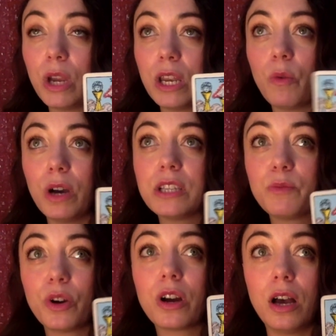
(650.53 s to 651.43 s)
when it
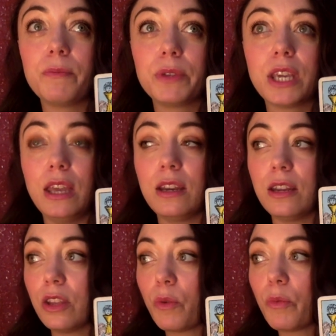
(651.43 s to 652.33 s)
was more
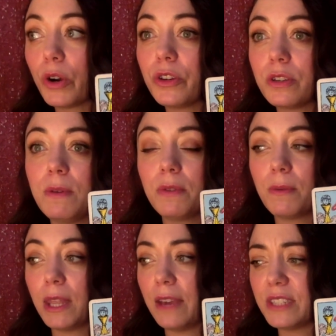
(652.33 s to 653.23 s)
complicated and there were those
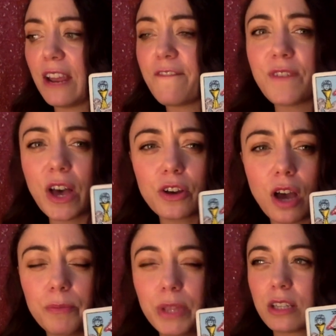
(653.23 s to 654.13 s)
people in my lives and I felt
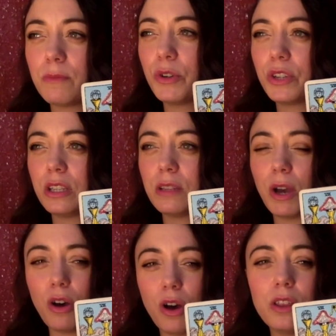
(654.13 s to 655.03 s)
complex emotions
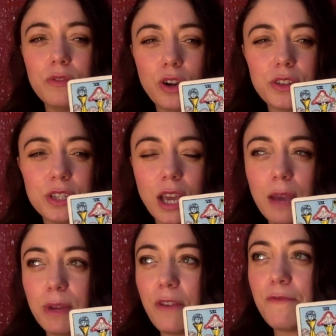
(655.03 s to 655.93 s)
about all of it all the
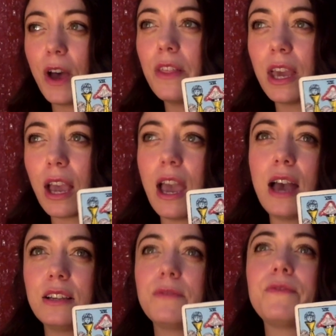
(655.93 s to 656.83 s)
time and I felt like I
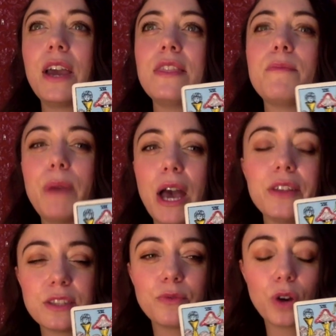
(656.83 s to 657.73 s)
had to find the
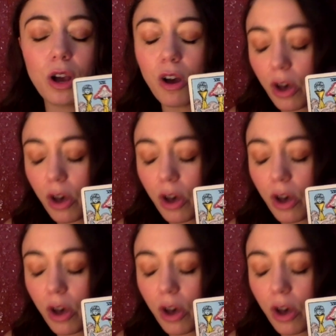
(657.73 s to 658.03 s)
balance for it